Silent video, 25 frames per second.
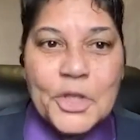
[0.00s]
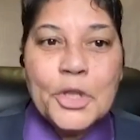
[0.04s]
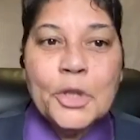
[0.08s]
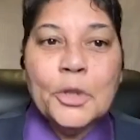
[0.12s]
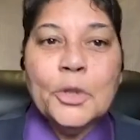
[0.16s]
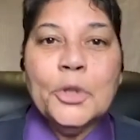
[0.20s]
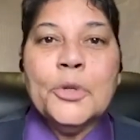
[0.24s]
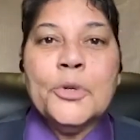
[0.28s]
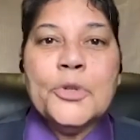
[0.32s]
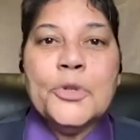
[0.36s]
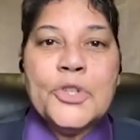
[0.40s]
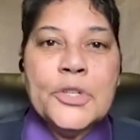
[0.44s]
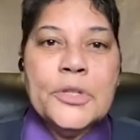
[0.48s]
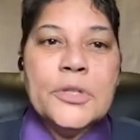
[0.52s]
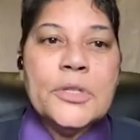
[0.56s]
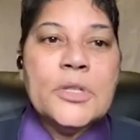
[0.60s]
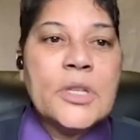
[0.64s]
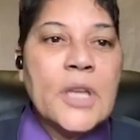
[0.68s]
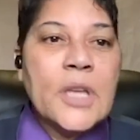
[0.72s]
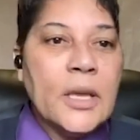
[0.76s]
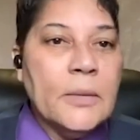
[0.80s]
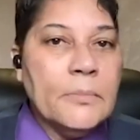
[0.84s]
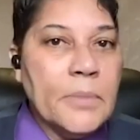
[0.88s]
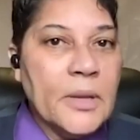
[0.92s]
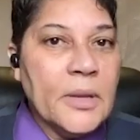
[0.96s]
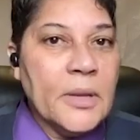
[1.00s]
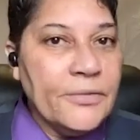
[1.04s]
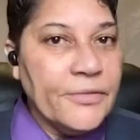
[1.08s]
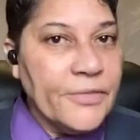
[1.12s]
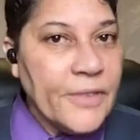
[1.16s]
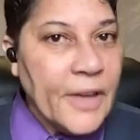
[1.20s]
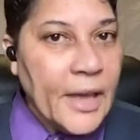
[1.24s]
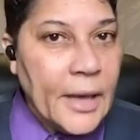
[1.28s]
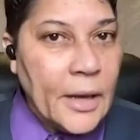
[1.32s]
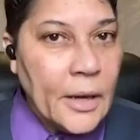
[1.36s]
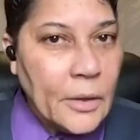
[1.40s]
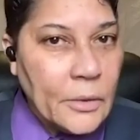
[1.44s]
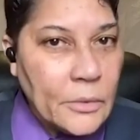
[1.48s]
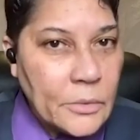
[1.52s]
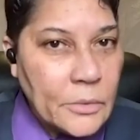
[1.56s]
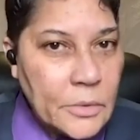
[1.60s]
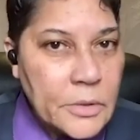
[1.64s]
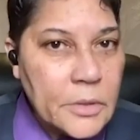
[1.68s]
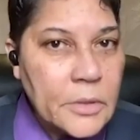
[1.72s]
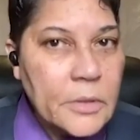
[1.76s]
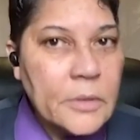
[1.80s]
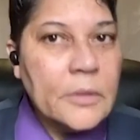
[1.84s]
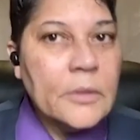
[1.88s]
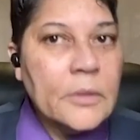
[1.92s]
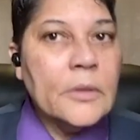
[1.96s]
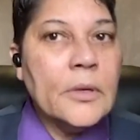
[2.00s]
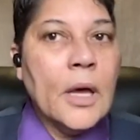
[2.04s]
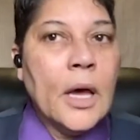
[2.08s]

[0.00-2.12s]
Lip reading: solutions can be found.